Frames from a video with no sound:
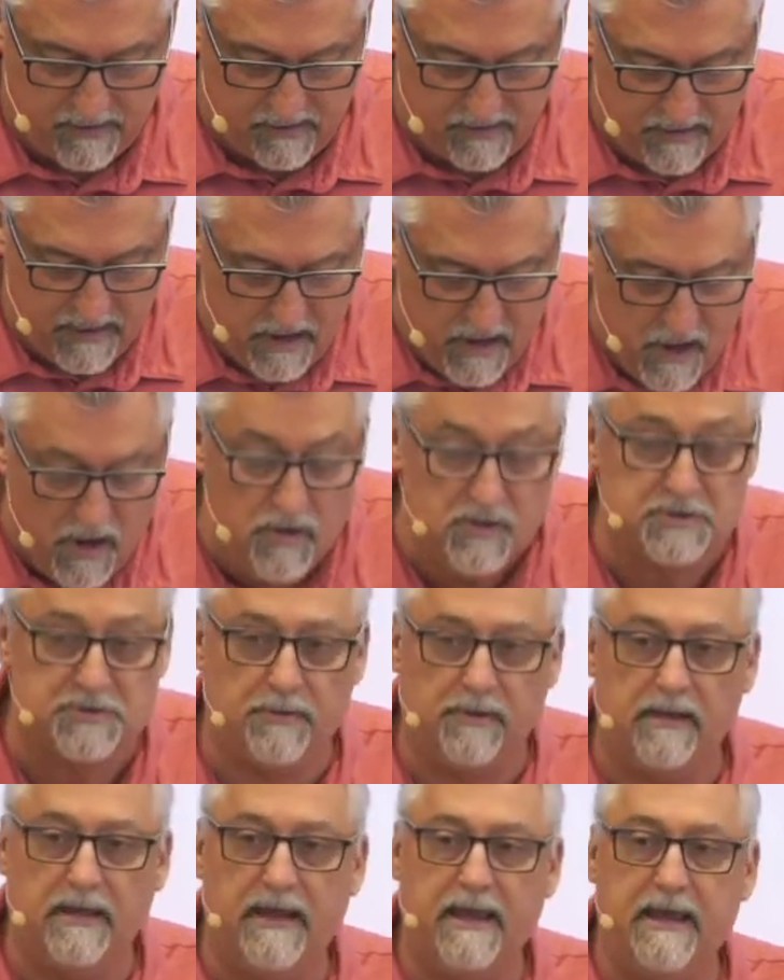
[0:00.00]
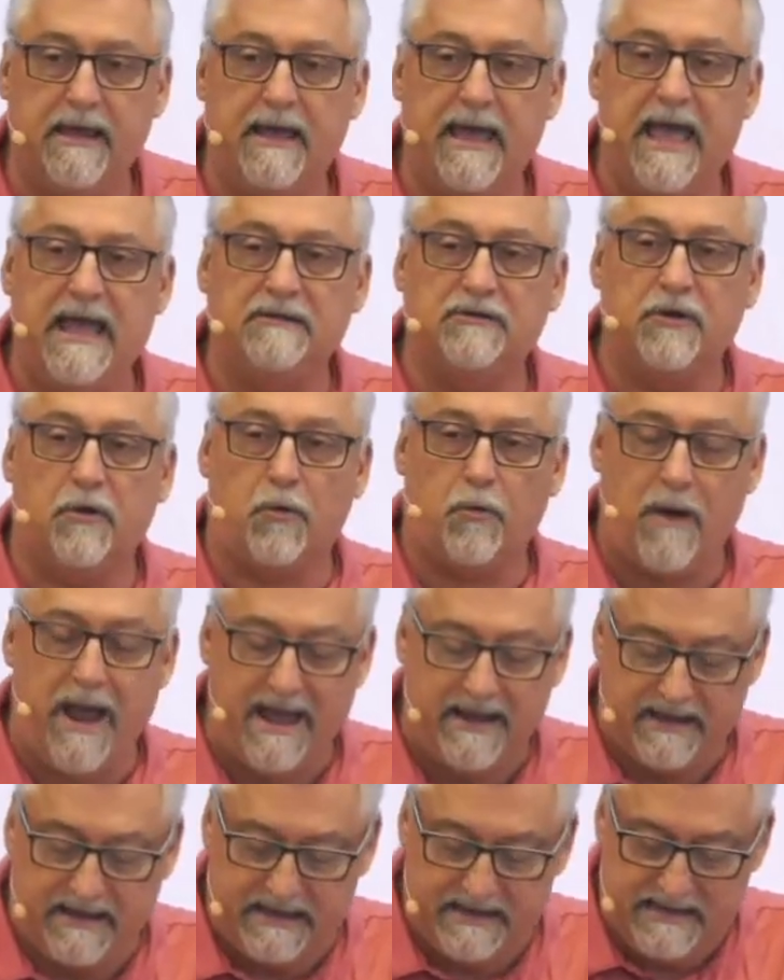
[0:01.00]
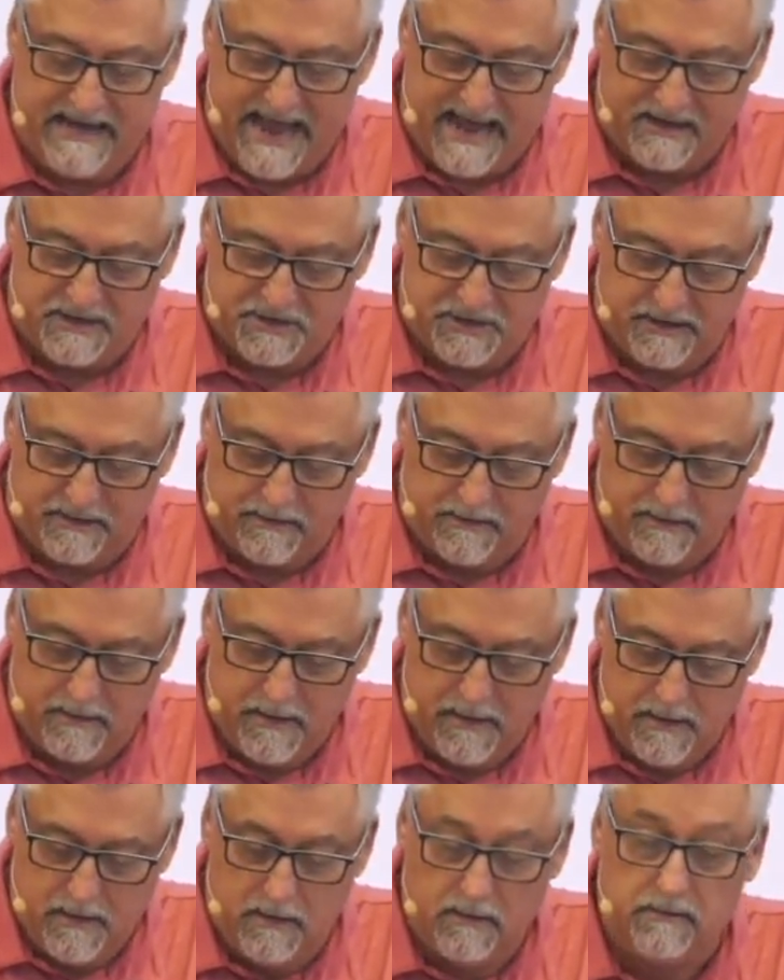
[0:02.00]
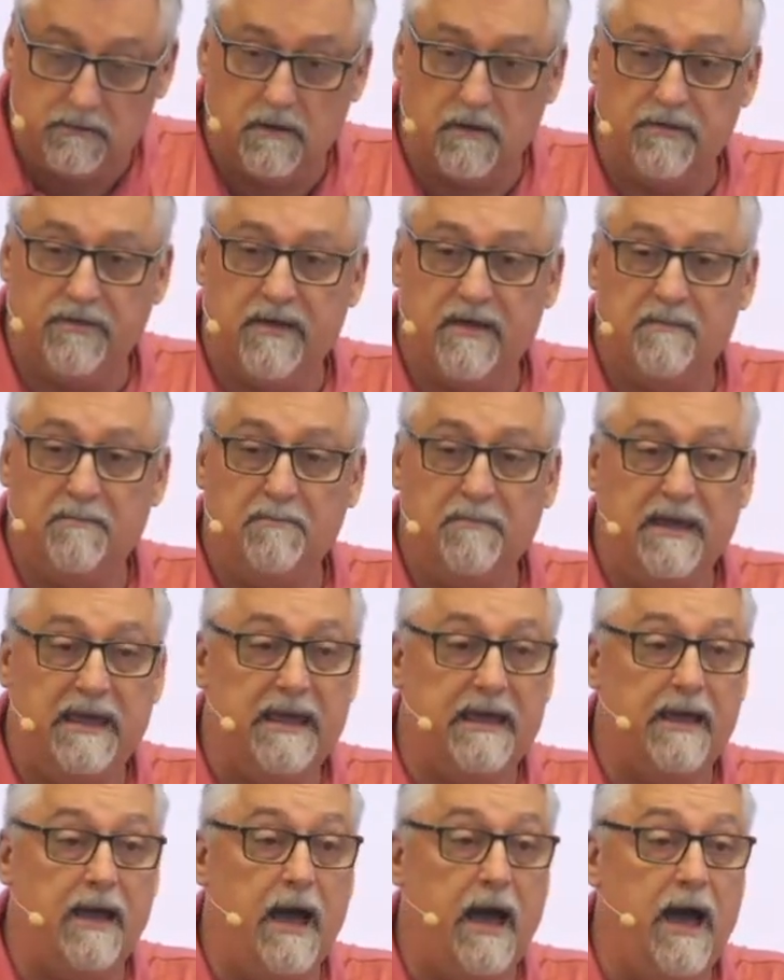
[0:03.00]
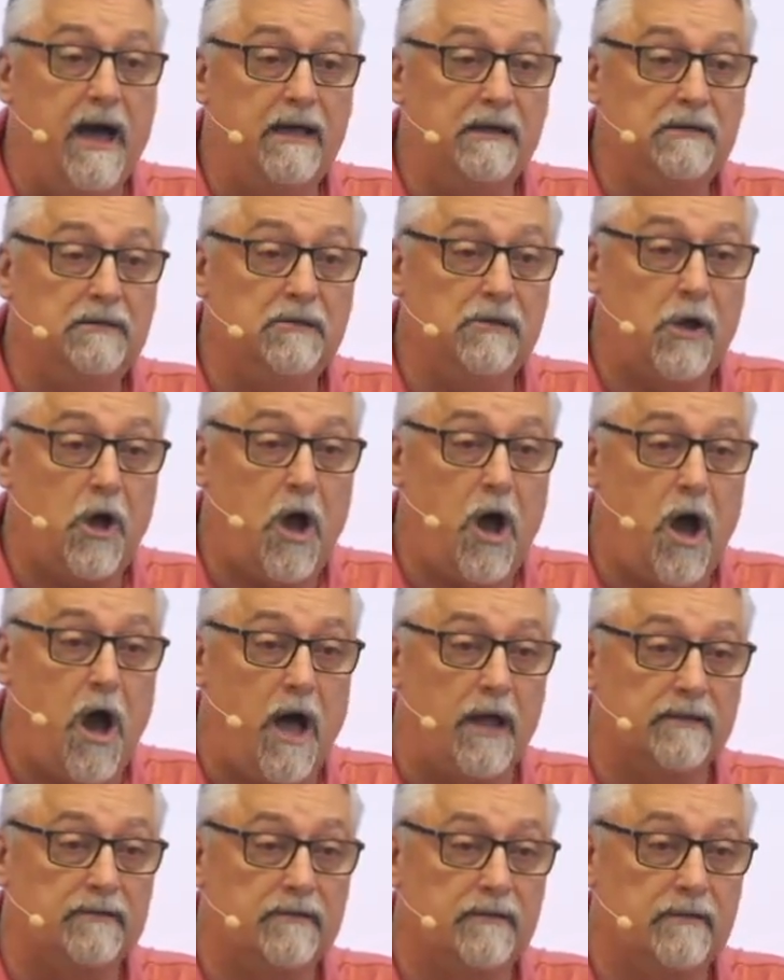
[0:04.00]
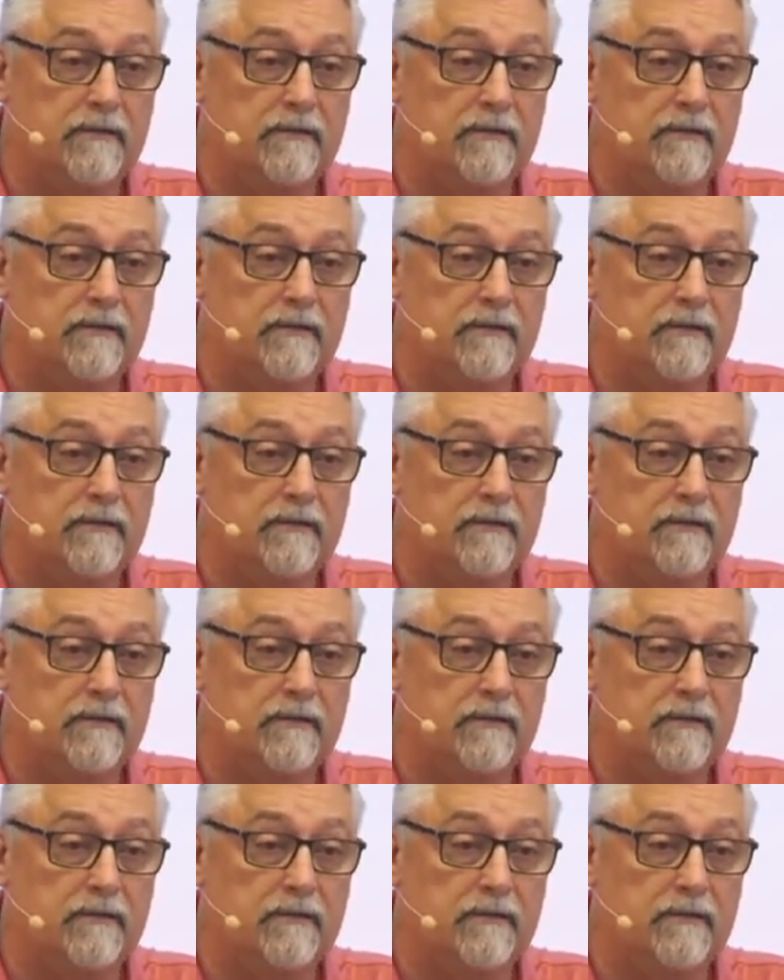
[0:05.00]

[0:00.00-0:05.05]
is usually a direct connection to them being untaught.